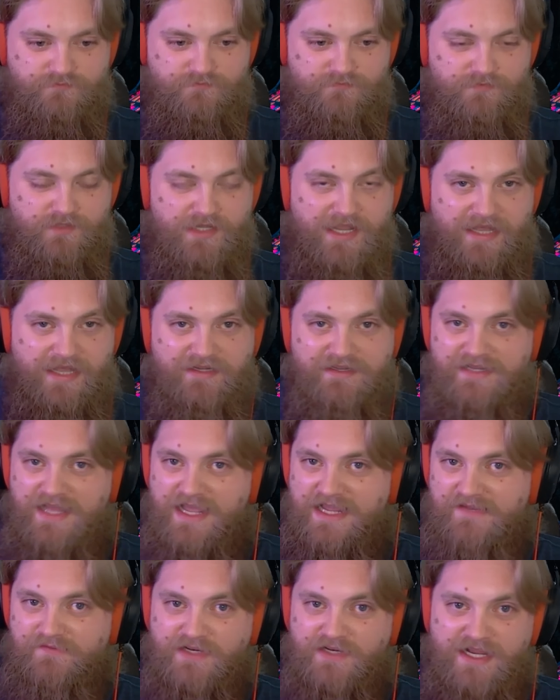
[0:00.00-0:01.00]
And they
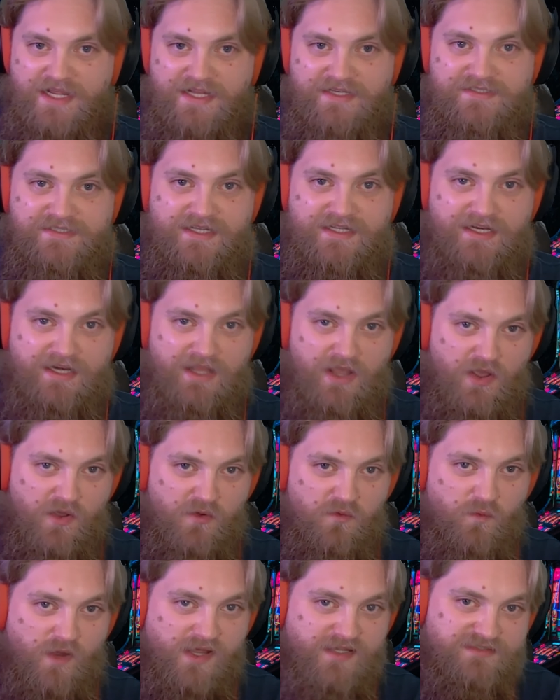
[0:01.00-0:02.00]
even hint at
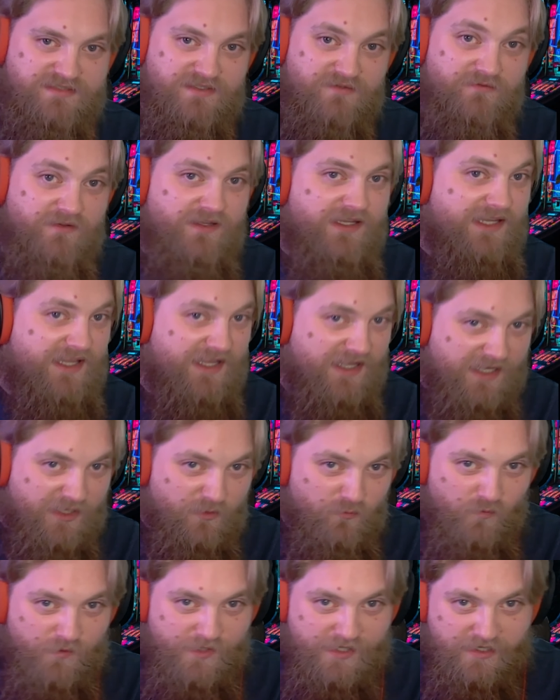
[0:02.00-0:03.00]
ways of getting
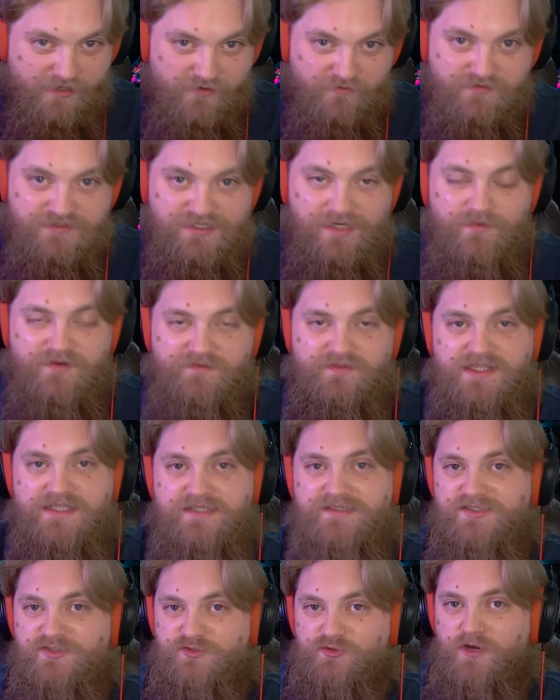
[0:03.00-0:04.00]
rid of some of
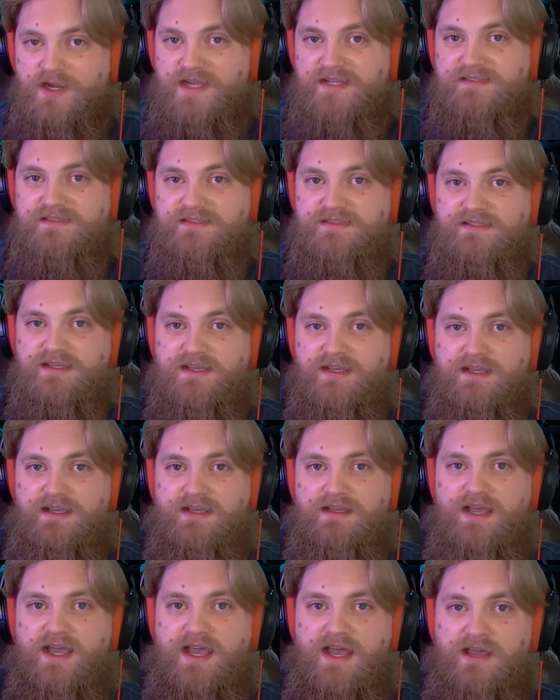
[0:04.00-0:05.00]
these traits
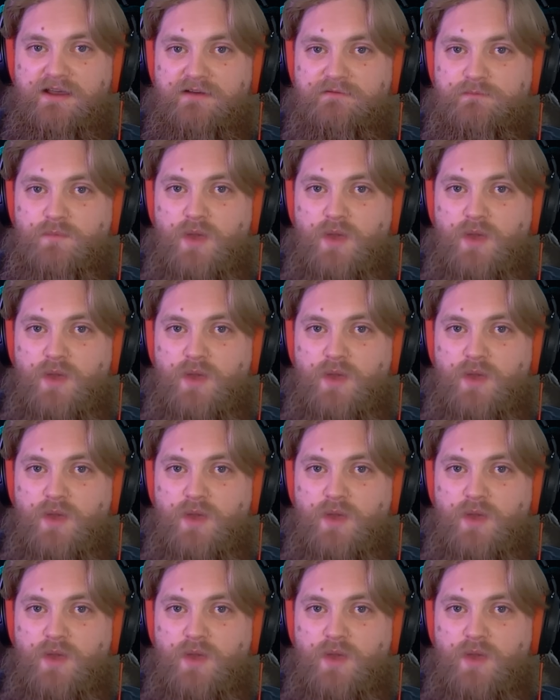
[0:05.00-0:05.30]
uh,